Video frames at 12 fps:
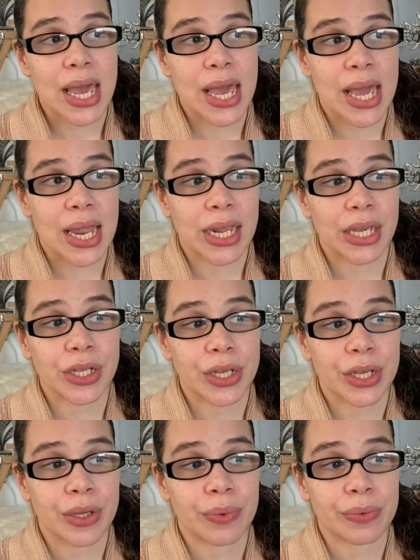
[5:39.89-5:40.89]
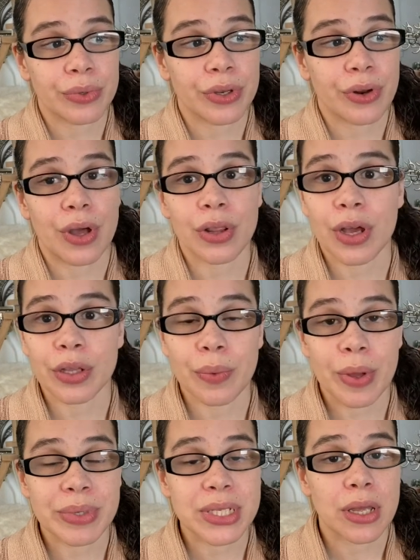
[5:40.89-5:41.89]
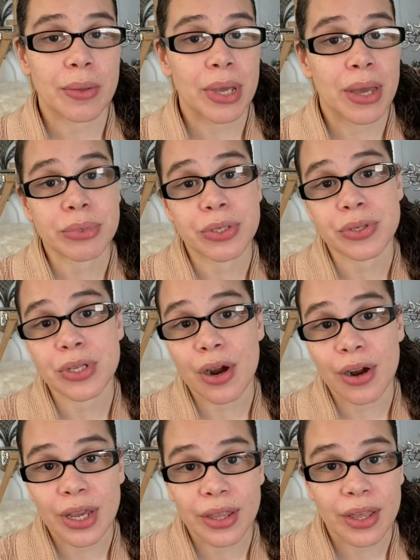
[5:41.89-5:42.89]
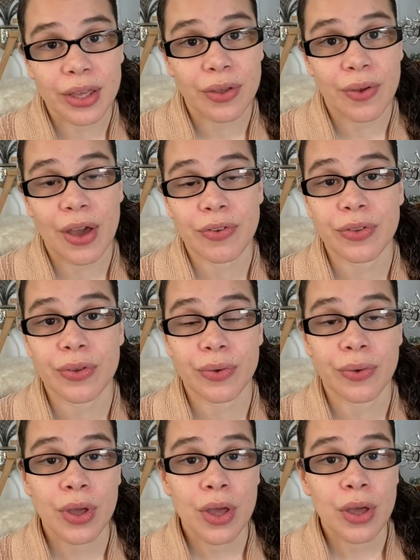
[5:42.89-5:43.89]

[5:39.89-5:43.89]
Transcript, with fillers: and he, you know, along the way was telling me, I'm so sorry that you have to